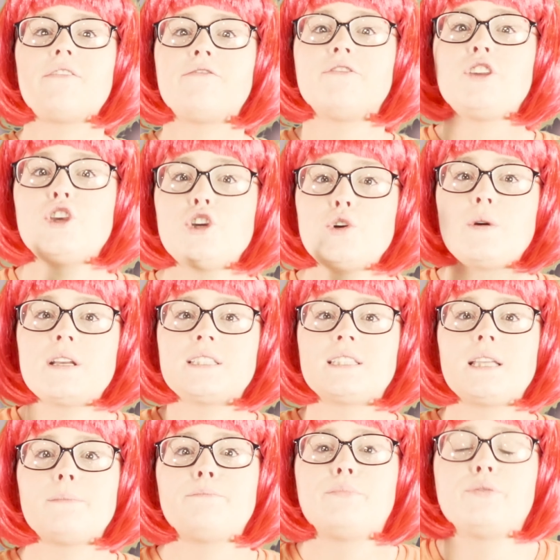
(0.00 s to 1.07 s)
a few
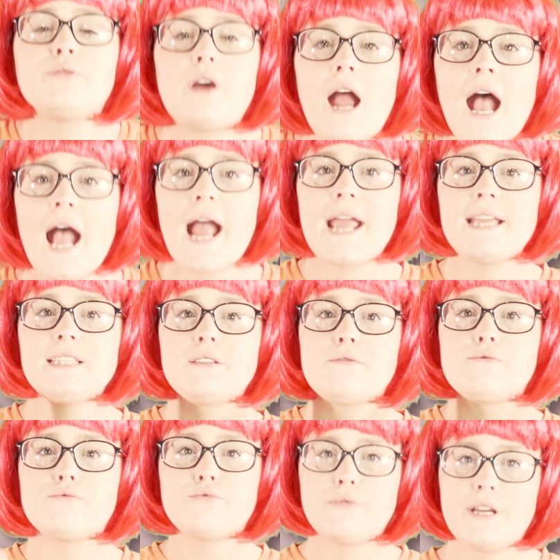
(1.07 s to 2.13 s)
surprise
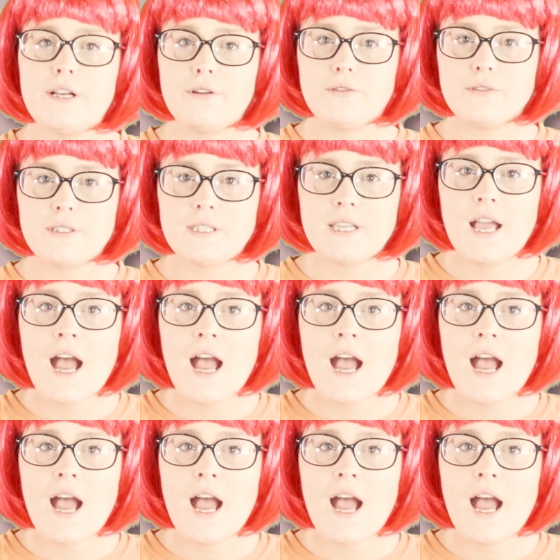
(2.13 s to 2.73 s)
riddles.